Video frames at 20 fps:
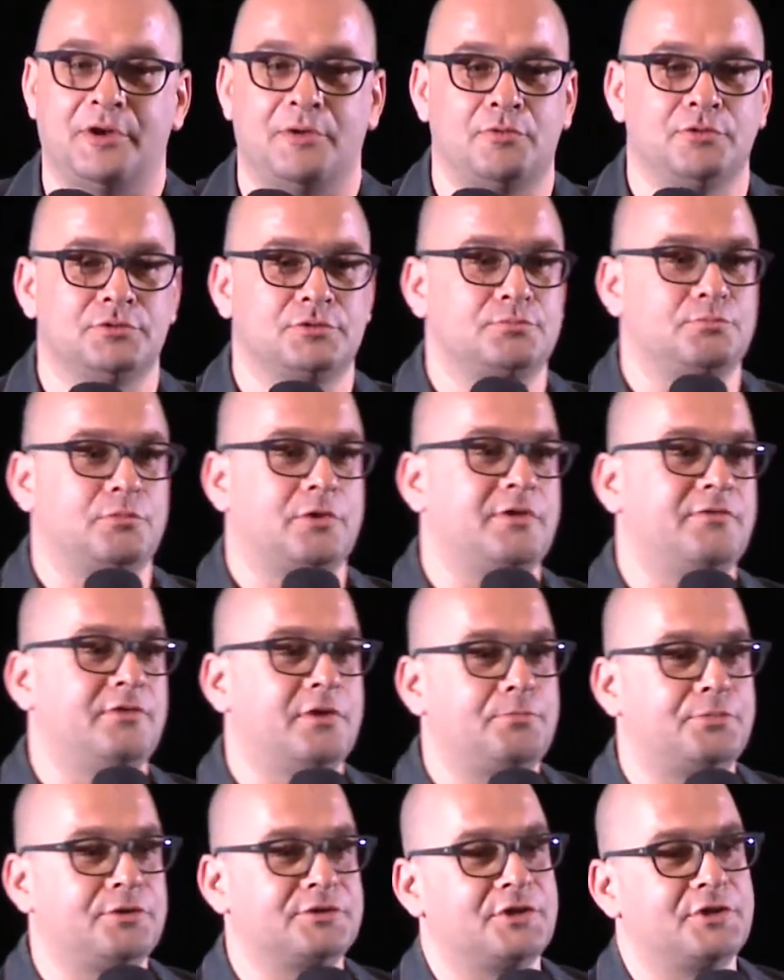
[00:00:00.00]
I was
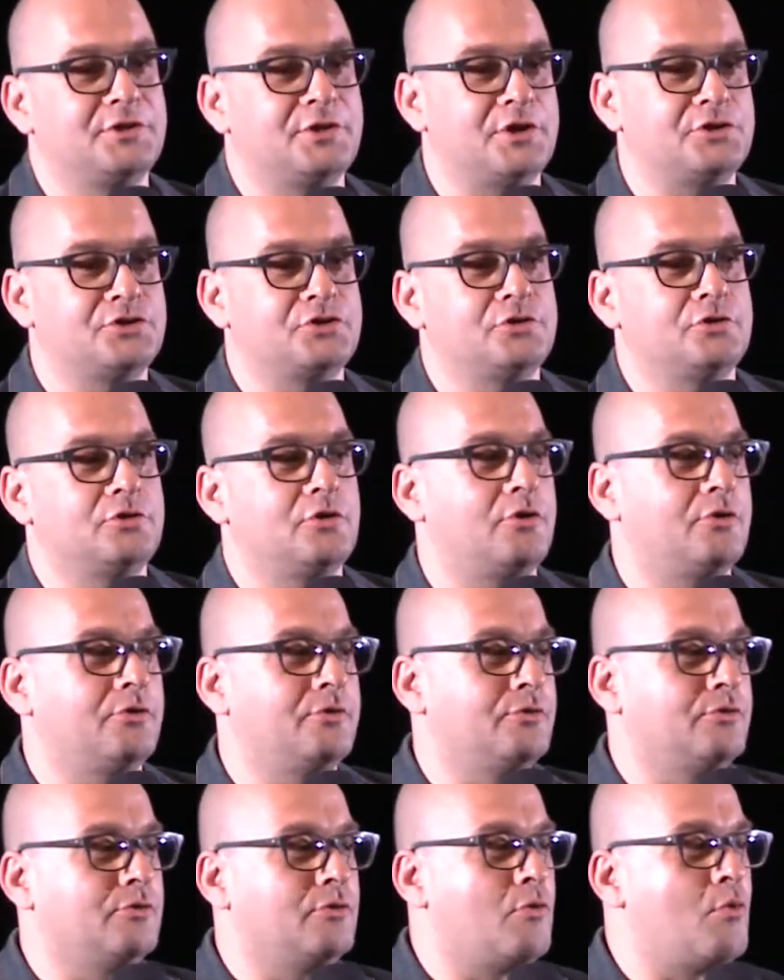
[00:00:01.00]
giving a presentation
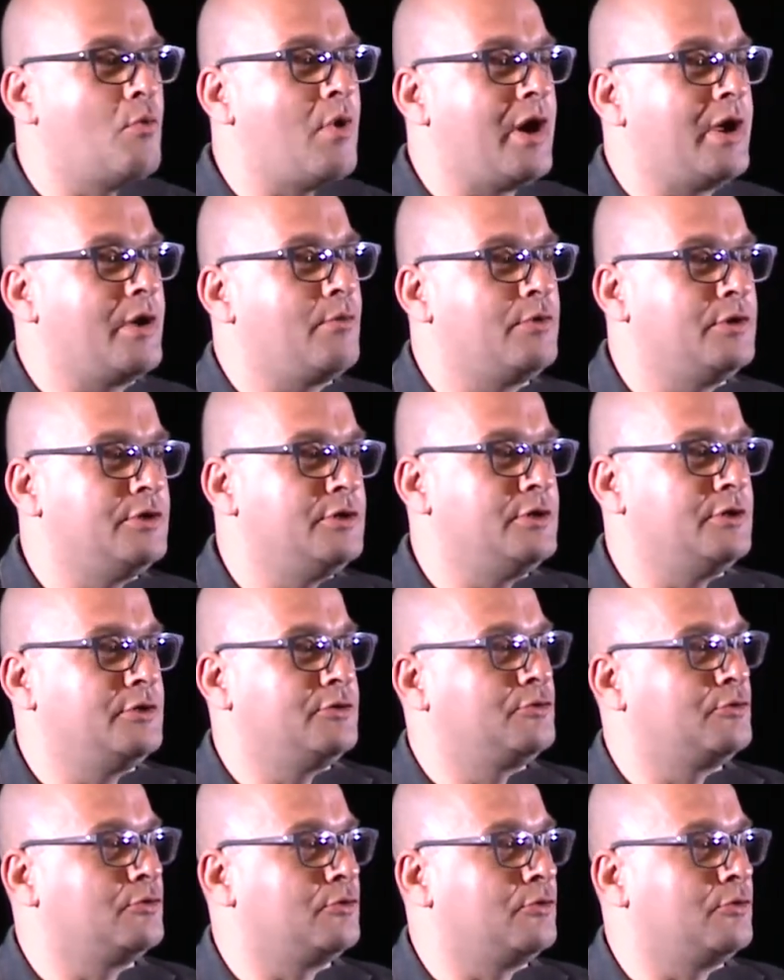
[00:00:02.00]
on why we need